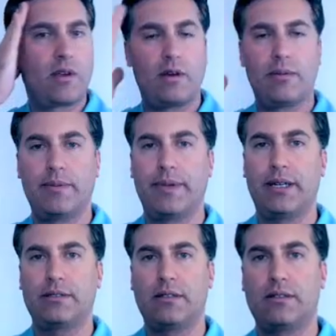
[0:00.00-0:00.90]
Coming
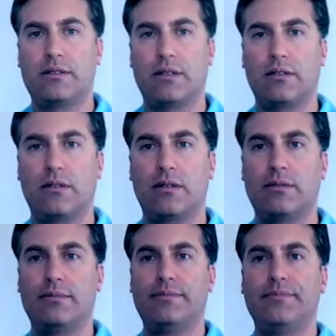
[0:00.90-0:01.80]
back to the center.
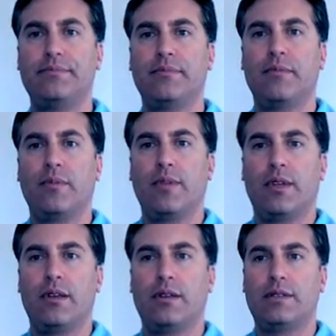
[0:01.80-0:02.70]

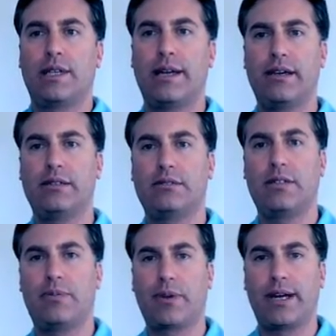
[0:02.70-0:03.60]
Taking a
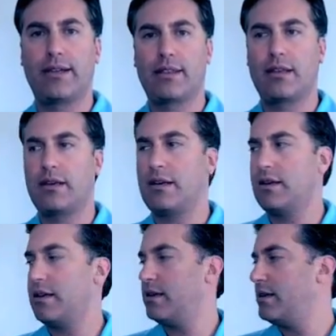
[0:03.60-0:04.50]
deep breath
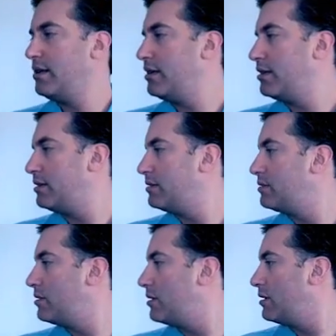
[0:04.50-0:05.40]
and
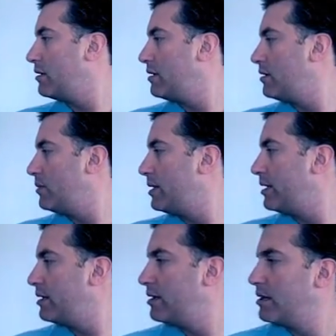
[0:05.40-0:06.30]
turning the other way.